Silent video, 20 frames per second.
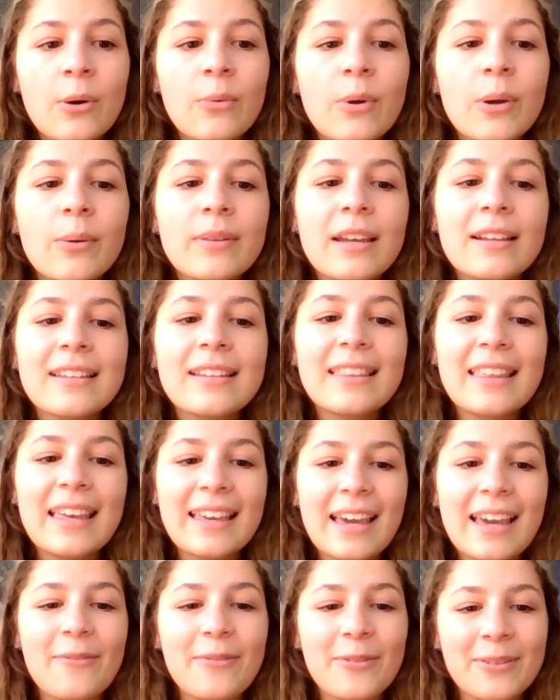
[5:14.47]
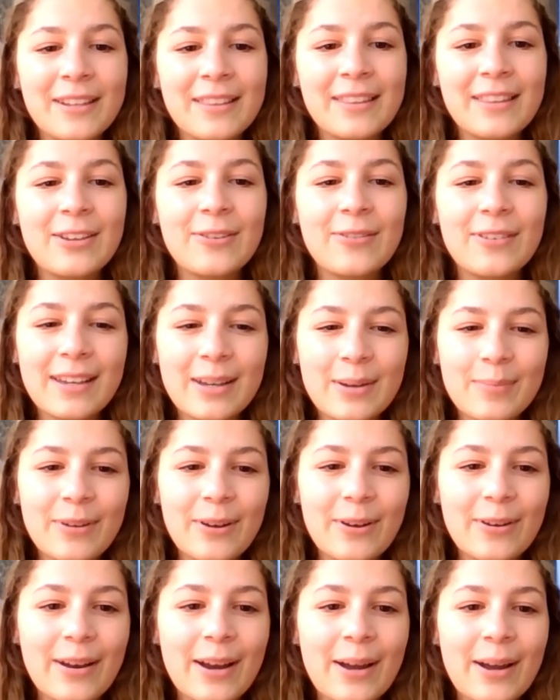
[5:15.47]
We would like to thank everyone in the EUREKA
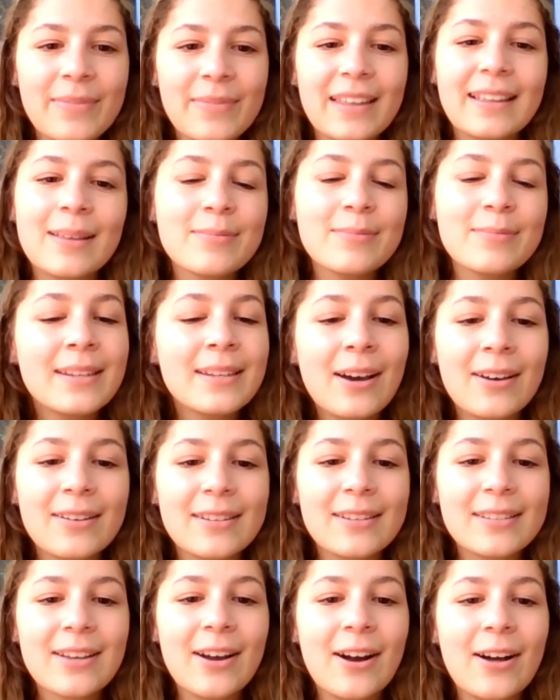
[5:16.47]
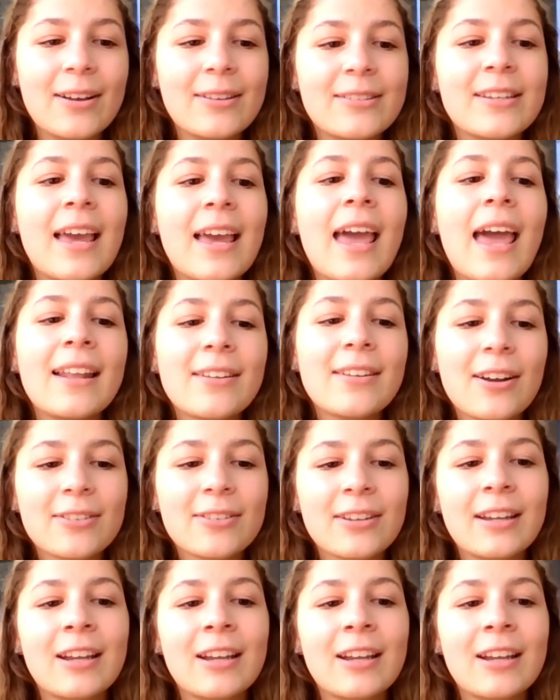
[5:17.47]
program, the Clemson Honors College, and Dr.